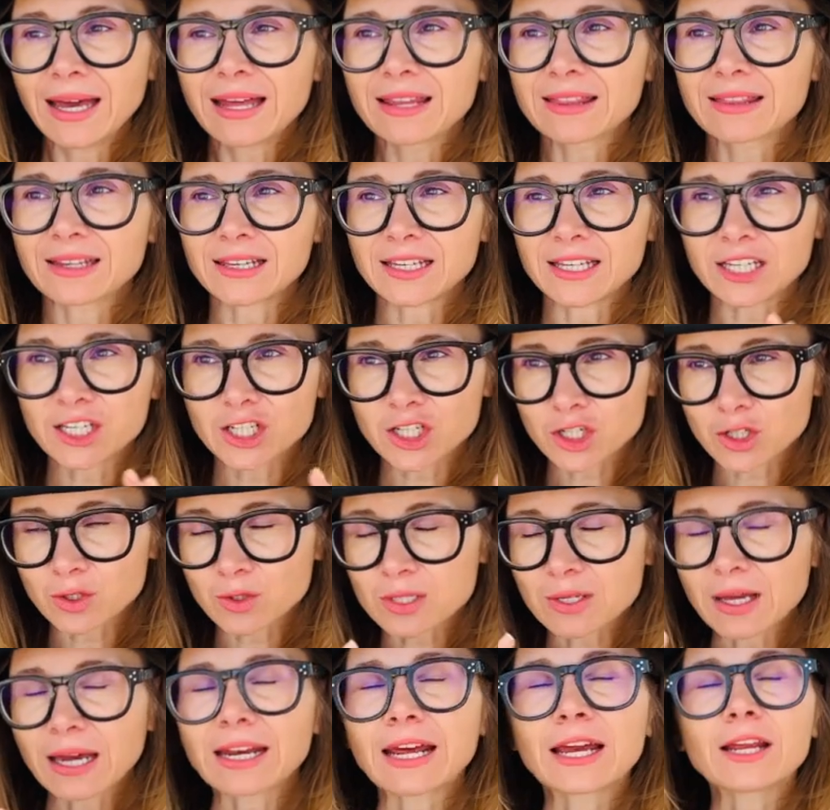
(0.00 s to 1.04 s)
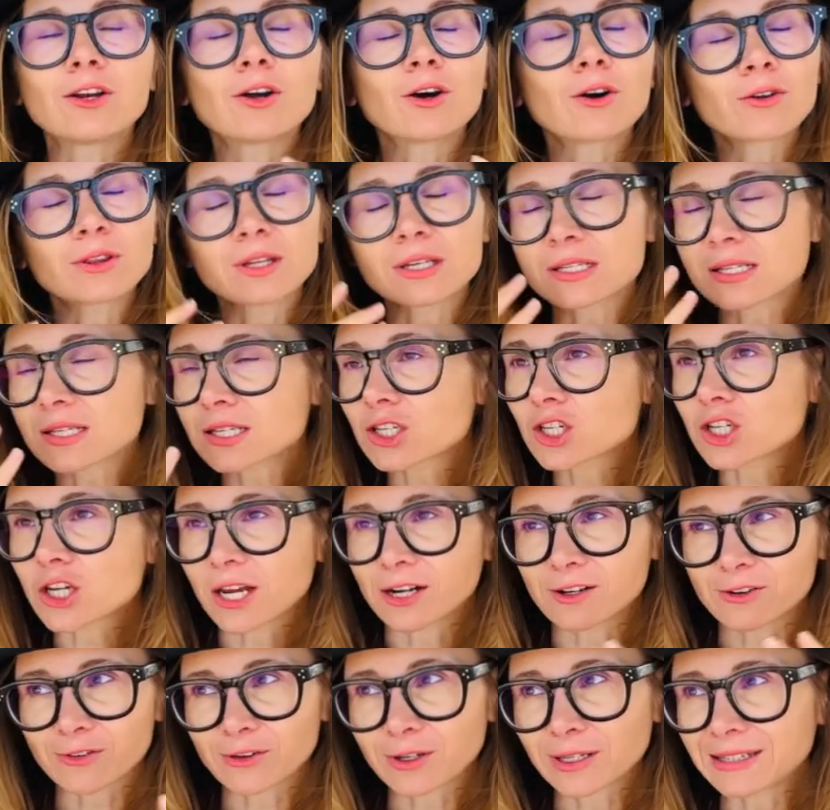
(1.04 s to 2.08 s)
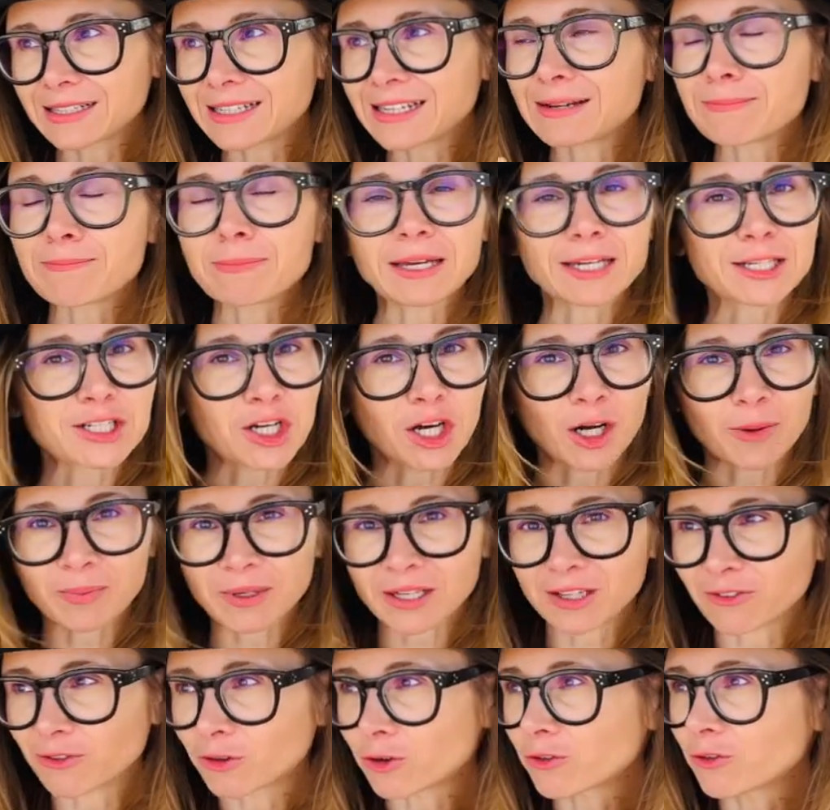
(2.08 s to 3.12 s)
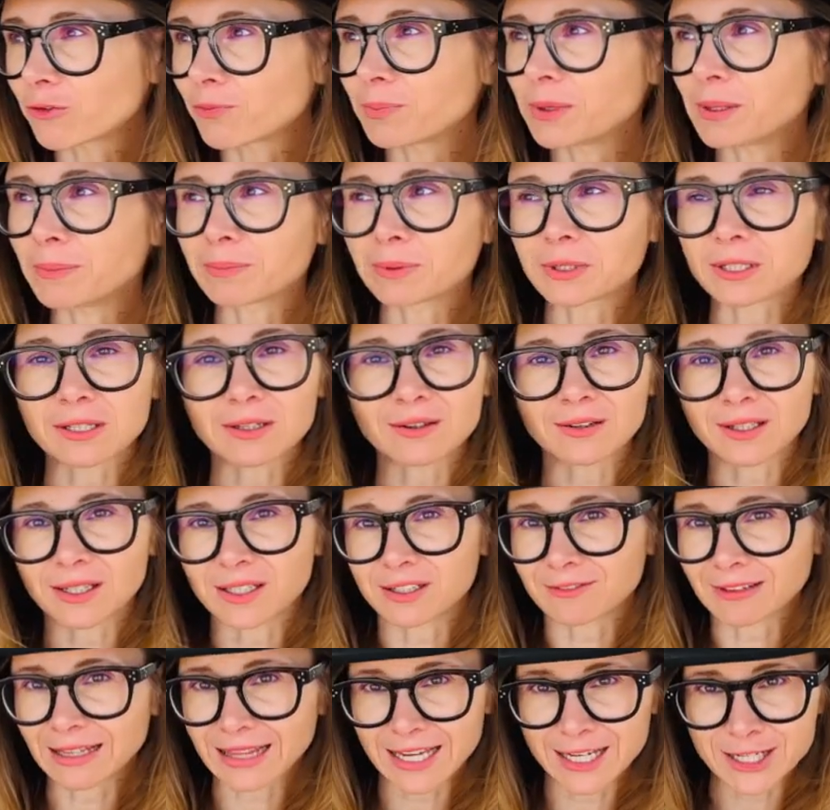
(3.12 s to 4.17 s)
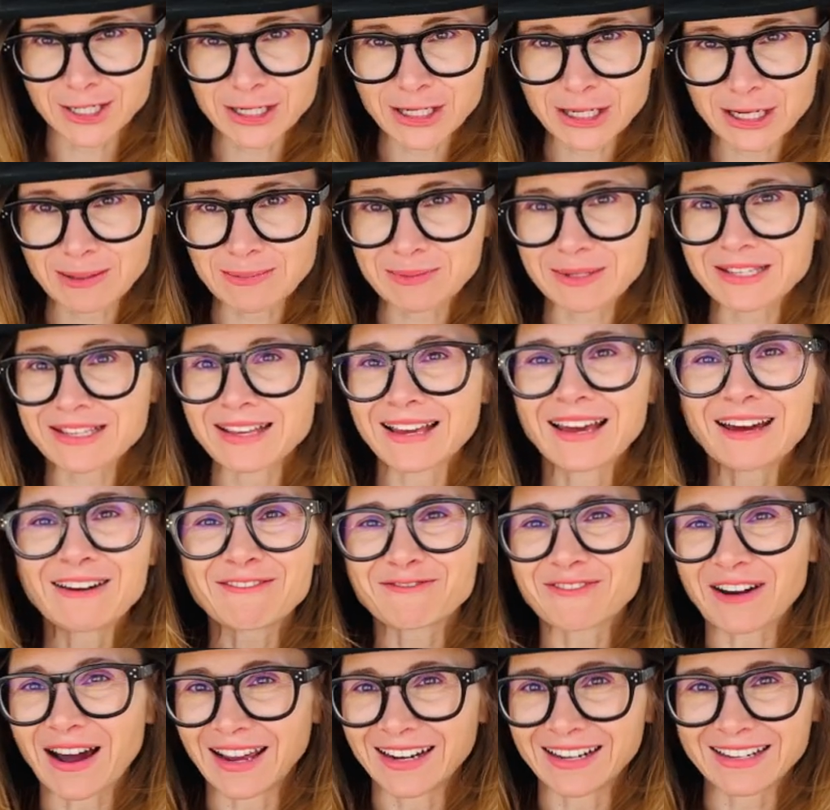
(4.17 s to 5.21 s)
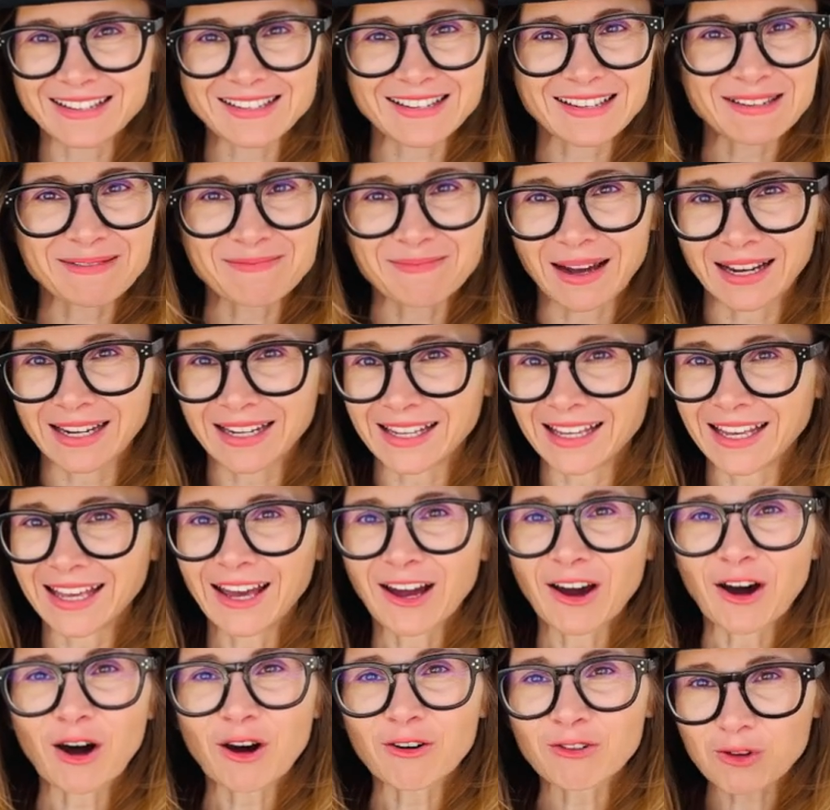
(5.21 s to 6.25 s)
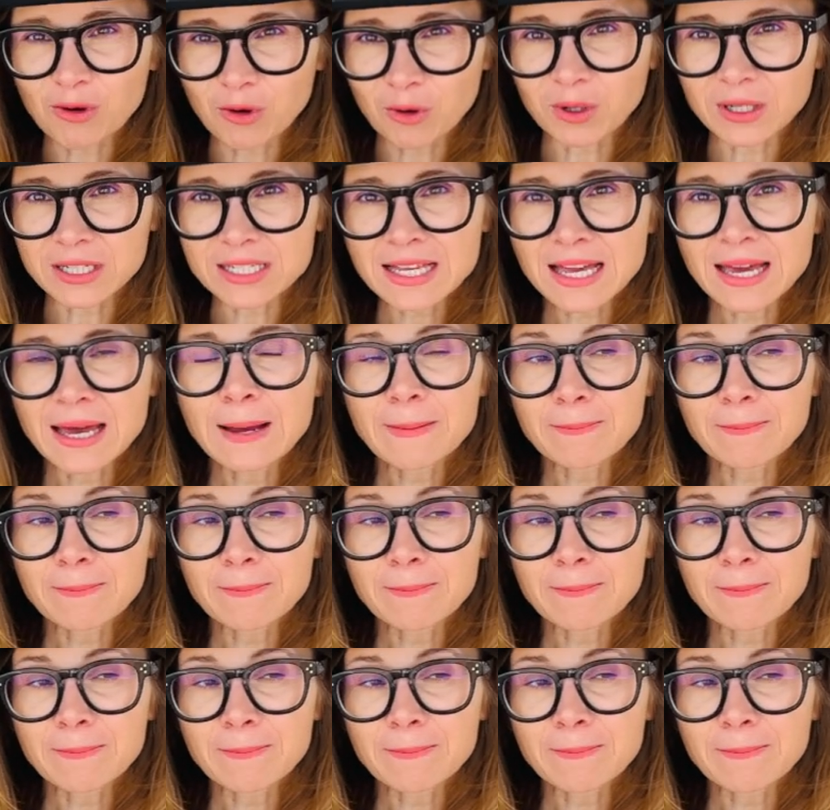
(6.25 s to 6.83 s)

the issues. And I know this is generally a big topic for people in relationships, finances, money, of course,